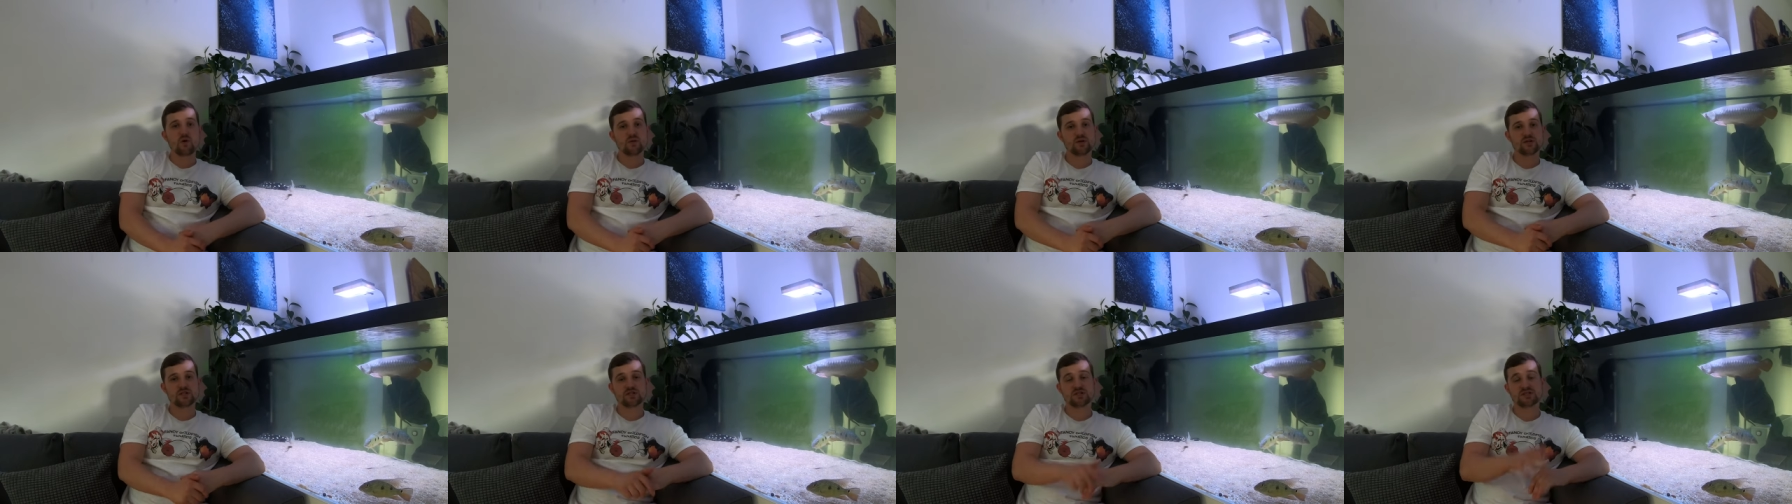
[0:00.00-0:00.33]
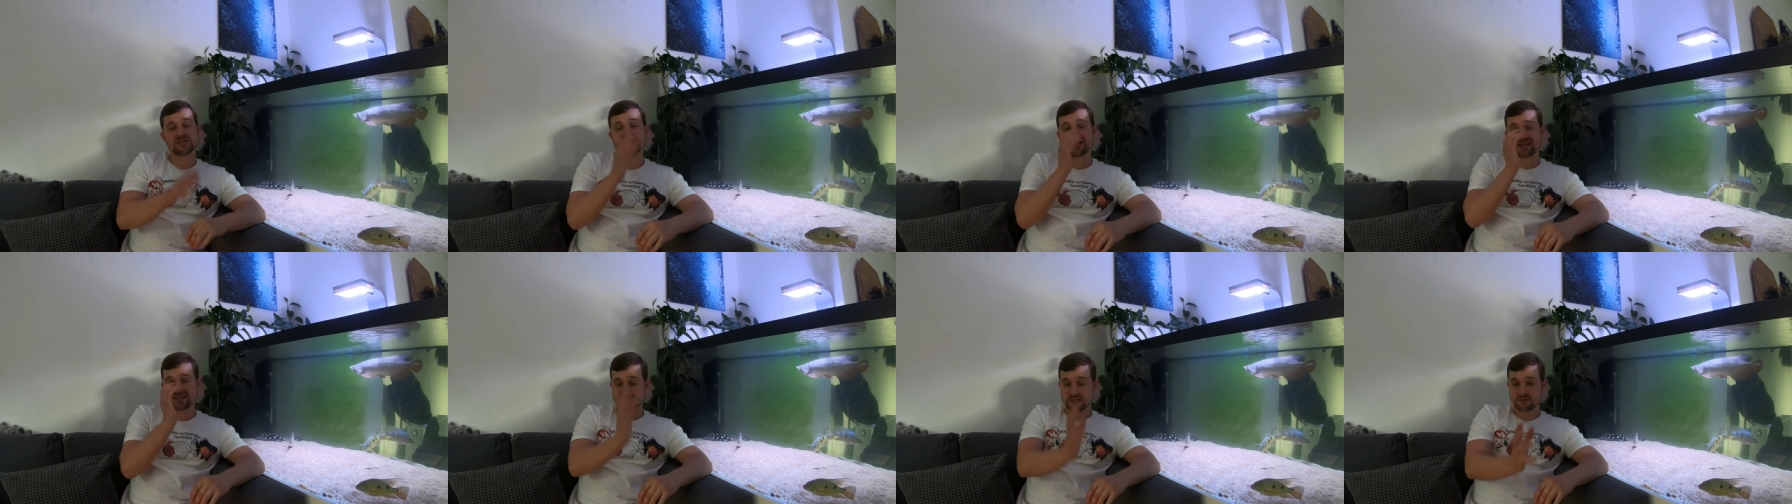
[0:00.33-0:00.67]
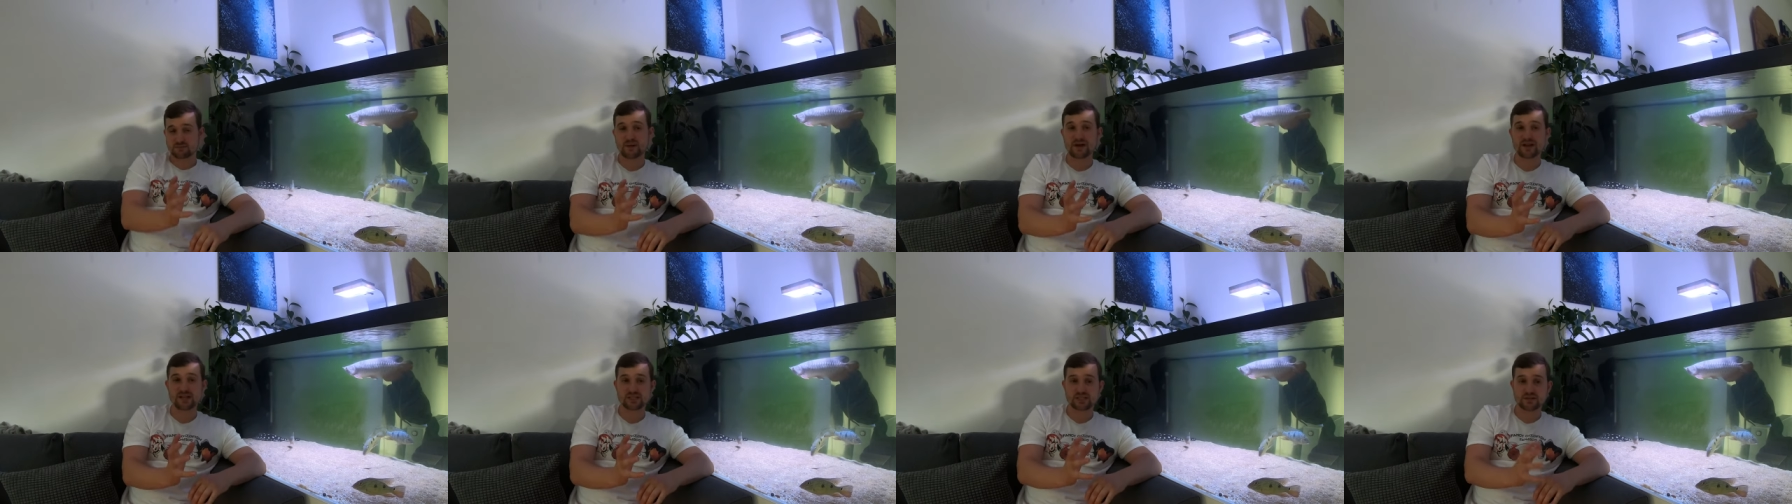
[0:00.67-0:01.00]
which is an
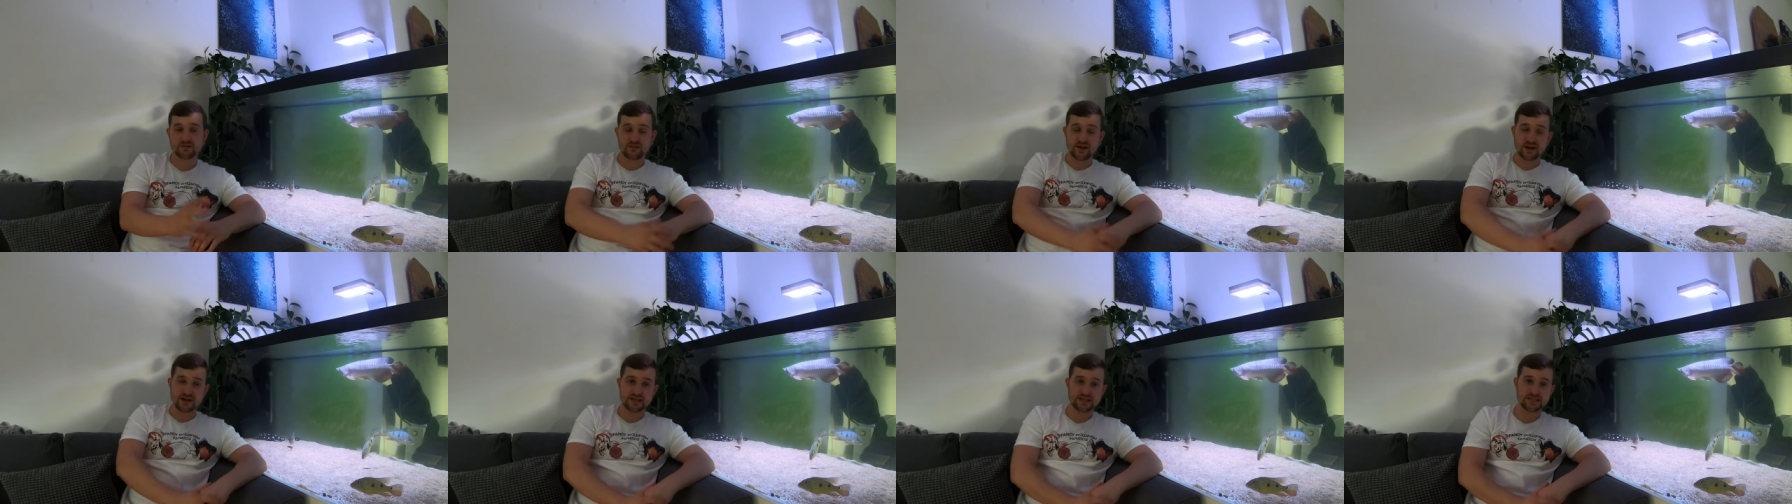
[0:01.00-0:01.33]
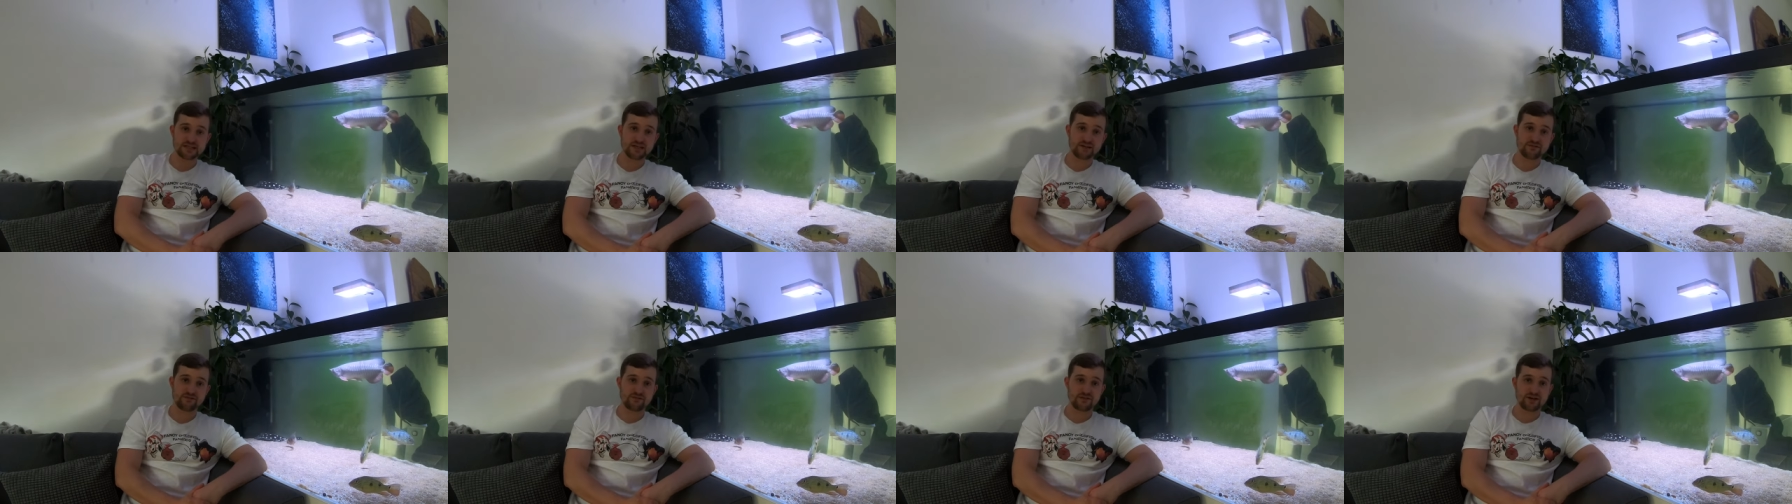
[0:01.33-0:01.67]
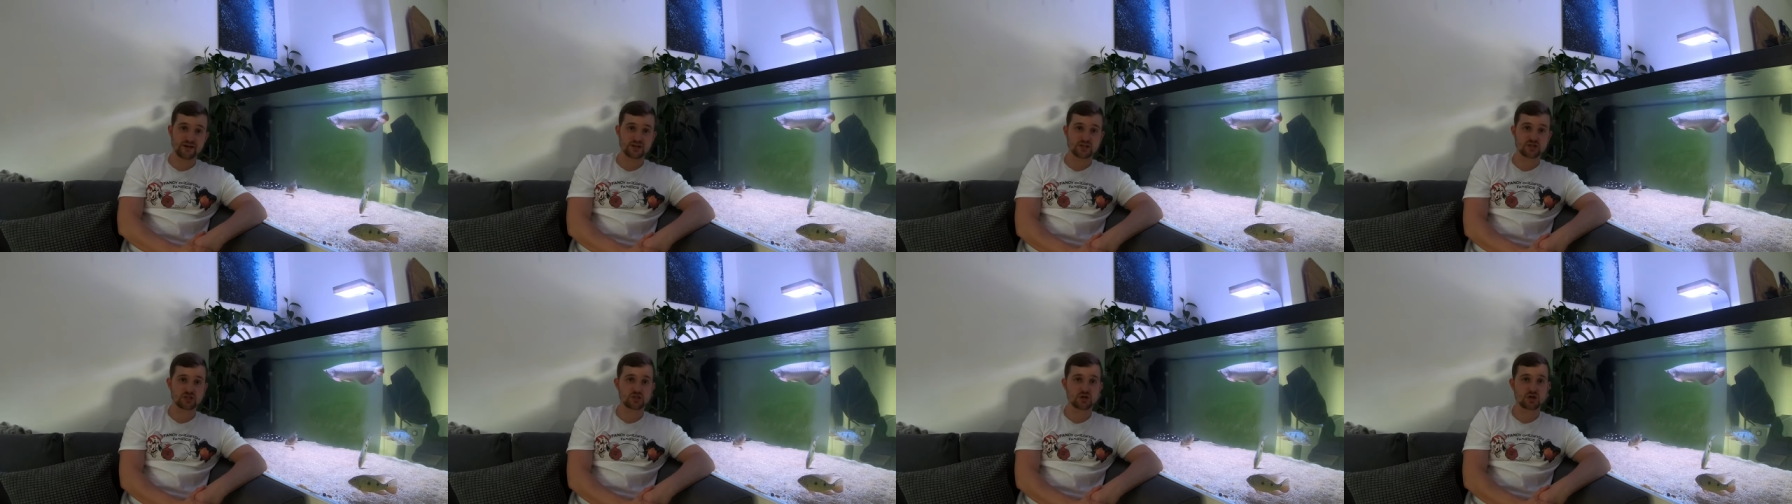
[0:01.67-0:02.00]
expensive L E D
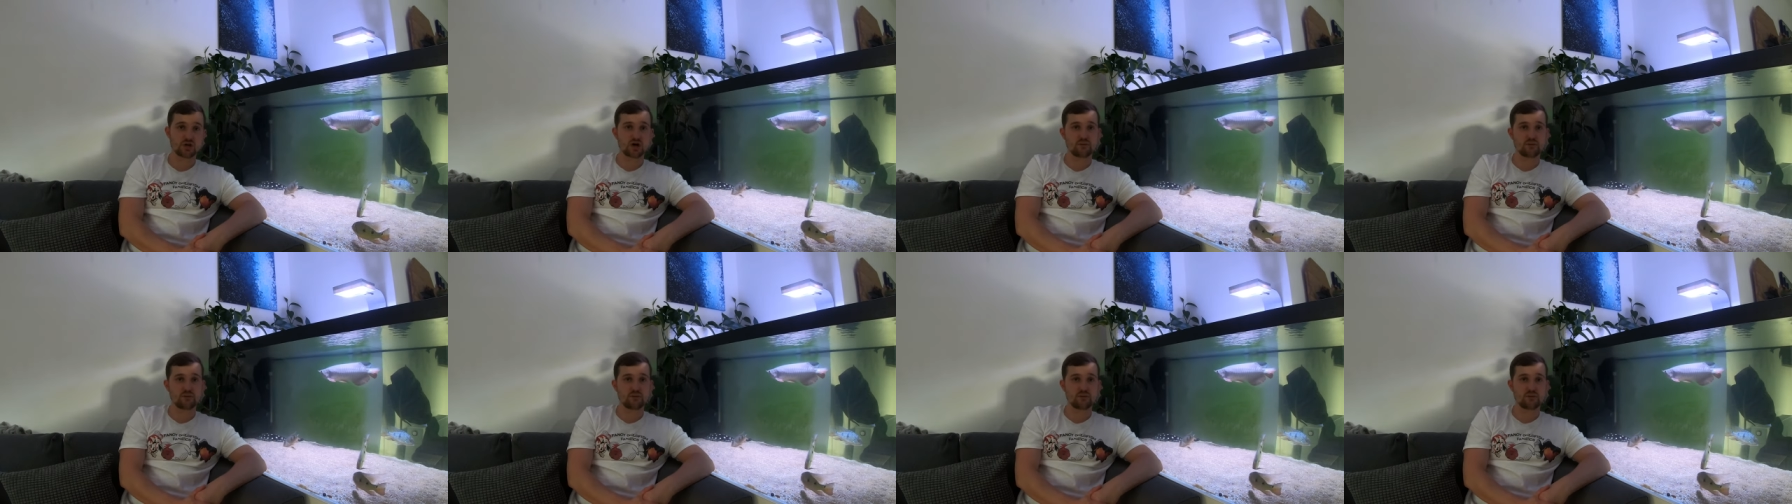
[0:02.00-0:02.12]
fixture.